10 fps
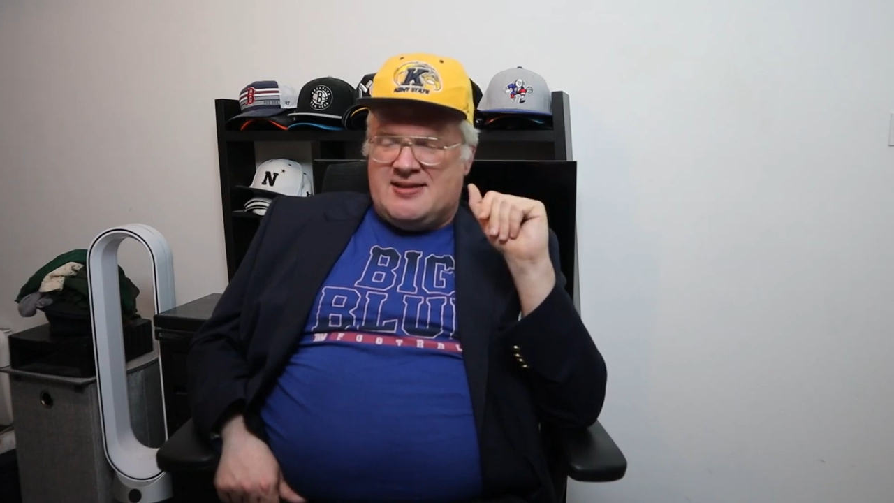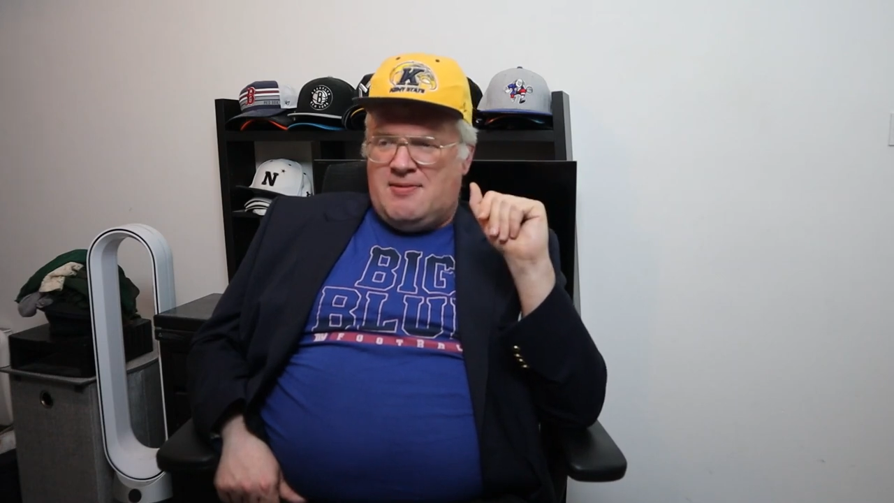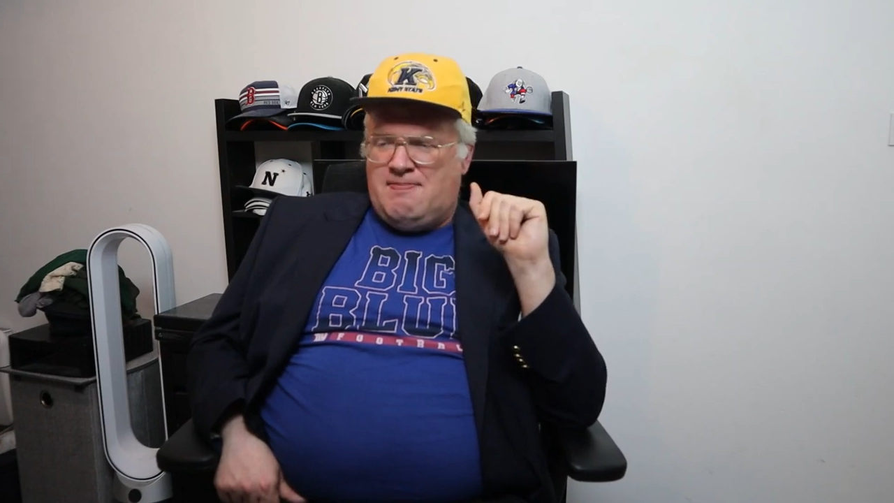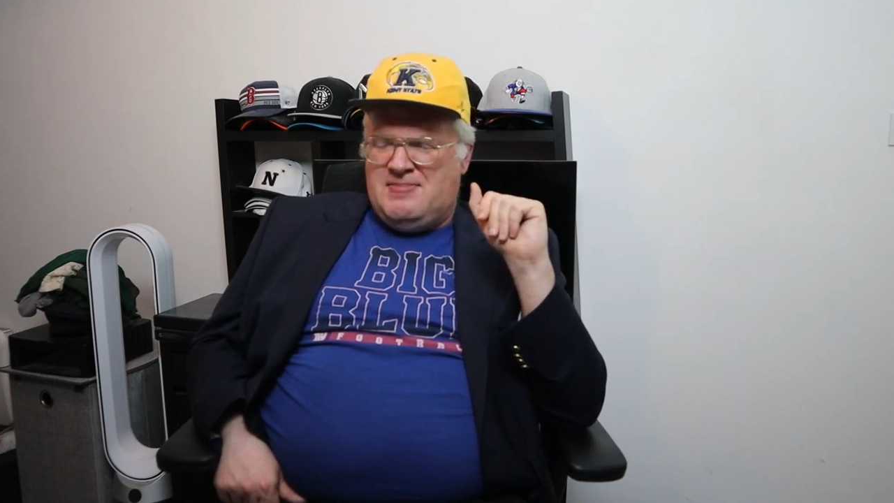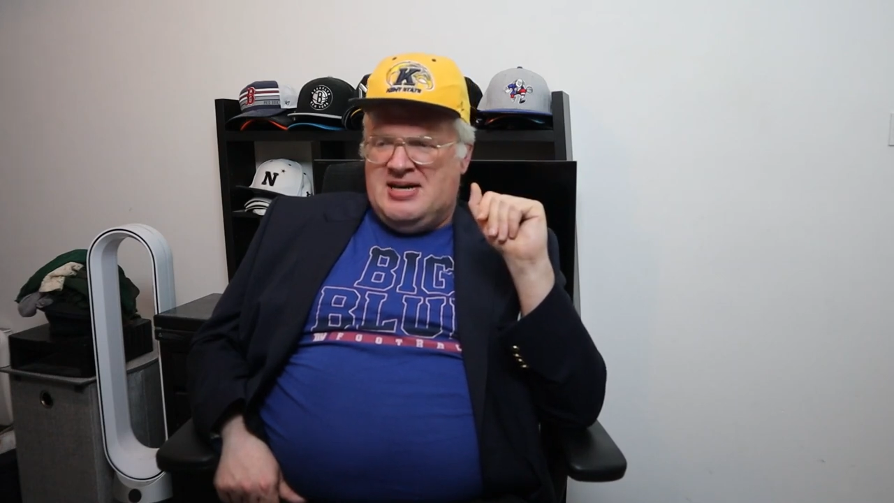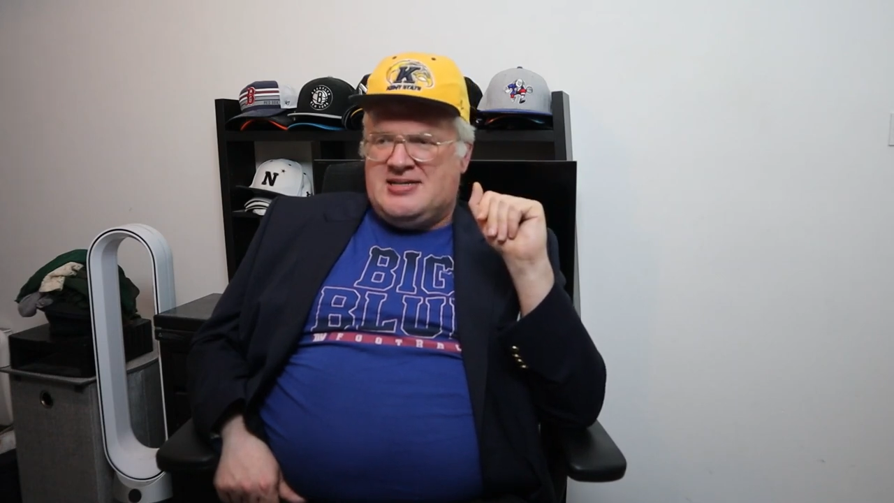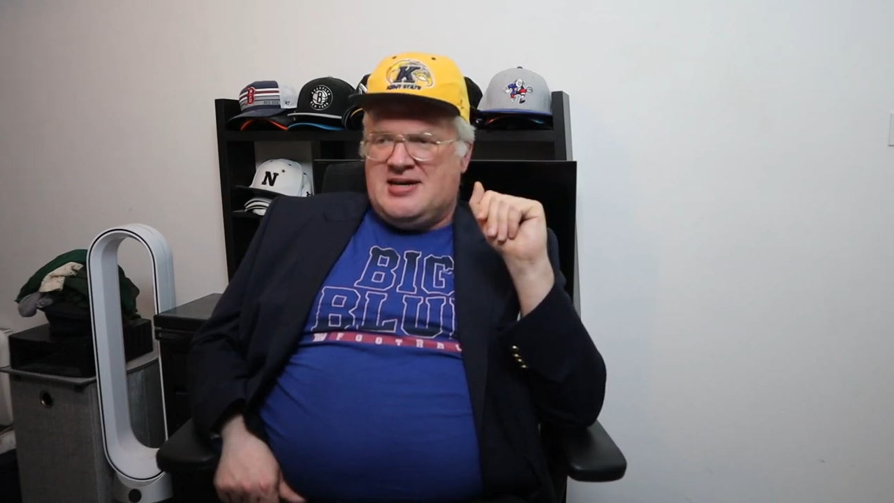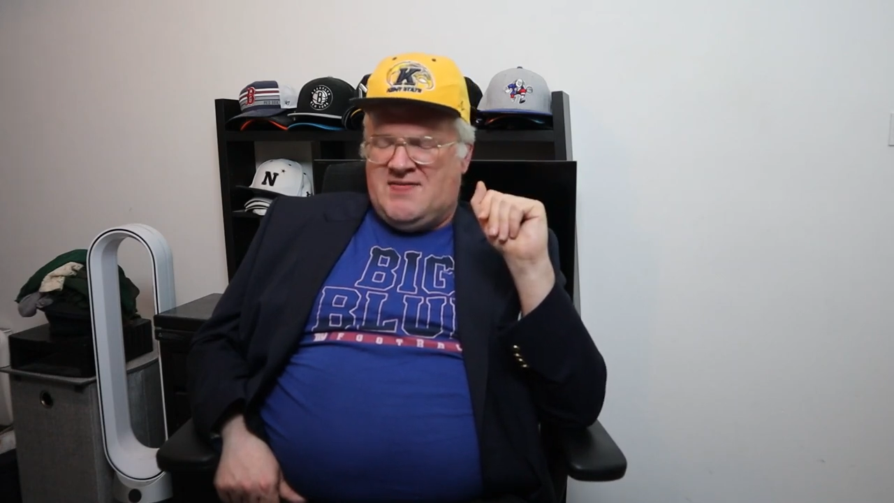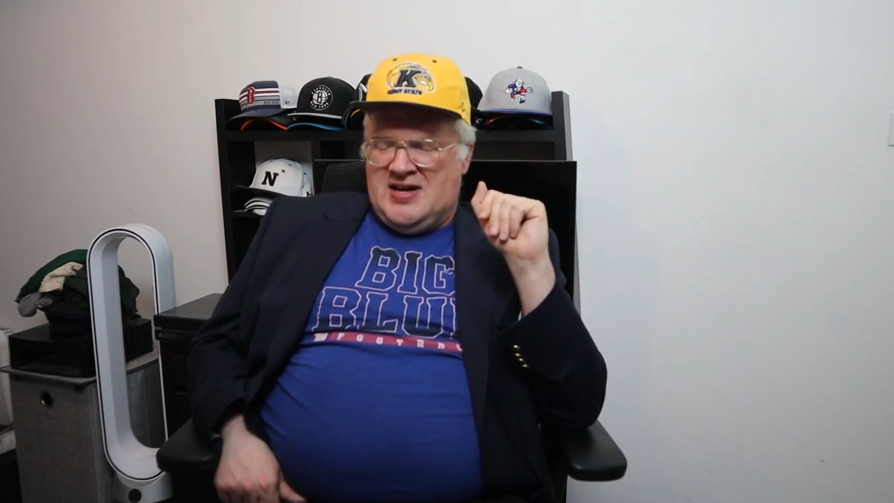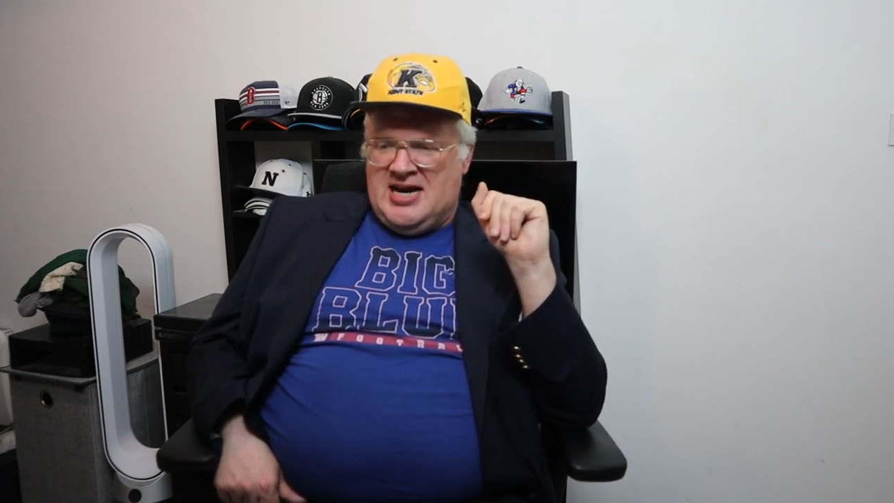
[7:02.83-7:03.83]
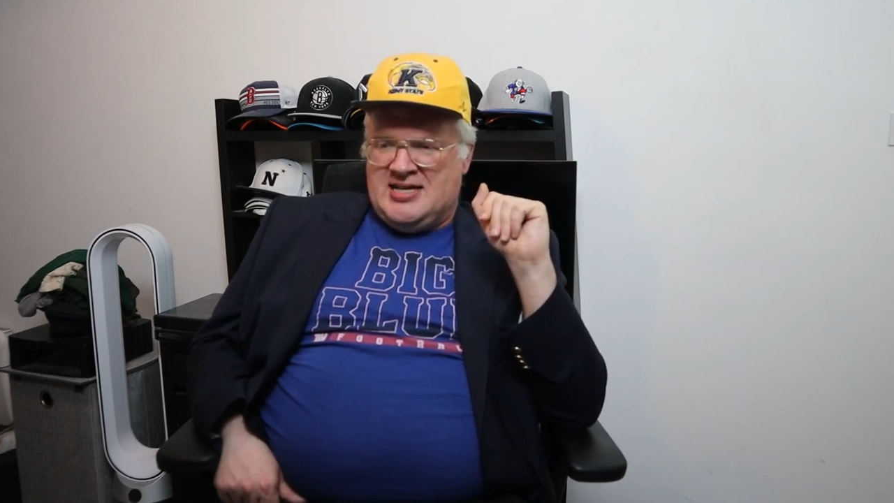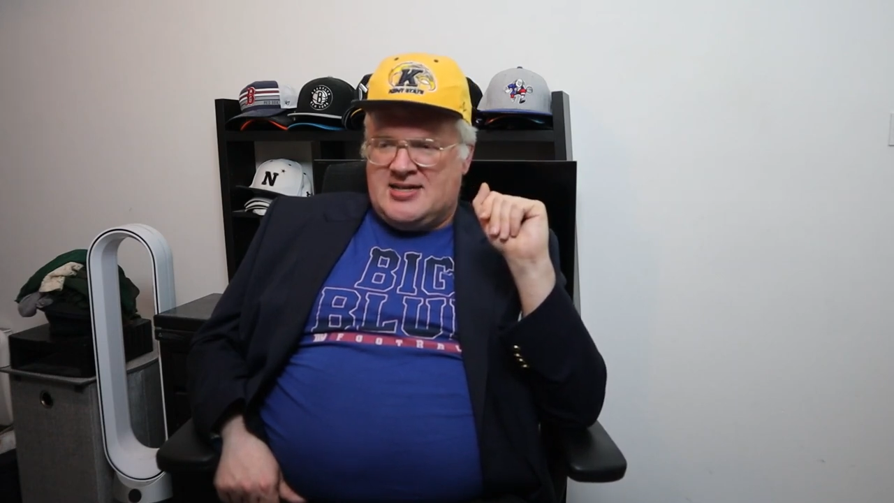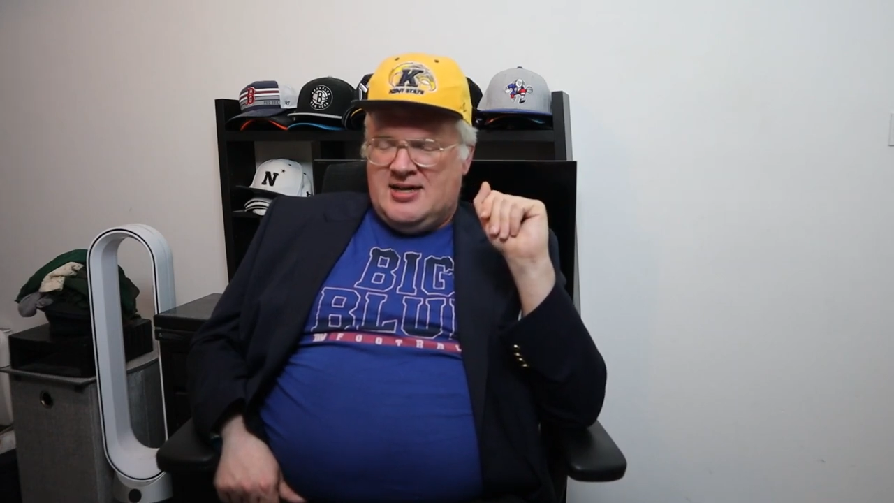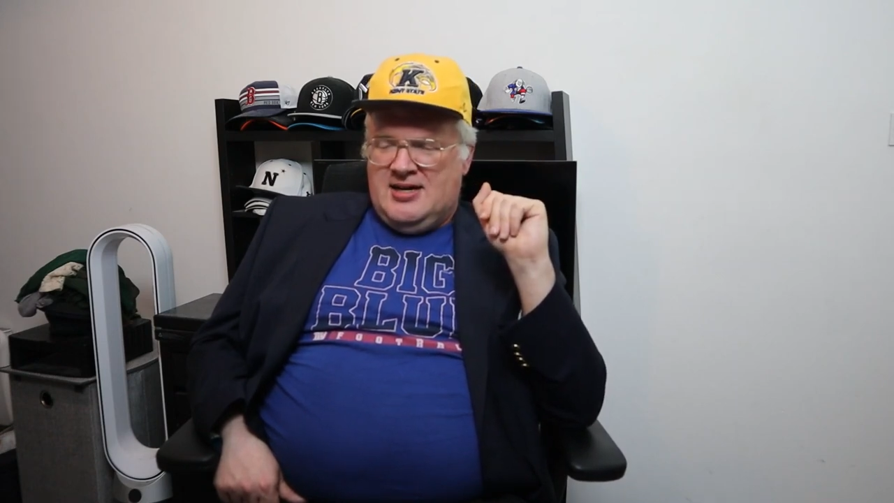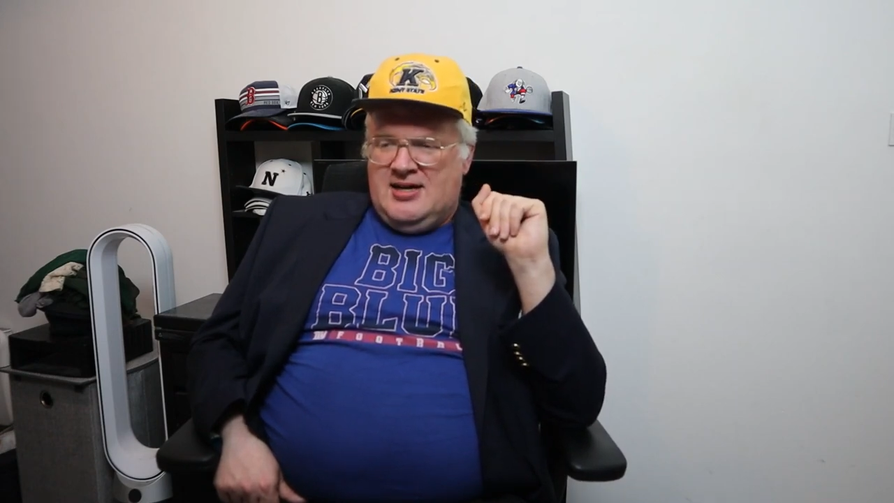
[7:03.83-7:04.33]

there, bit of an ask.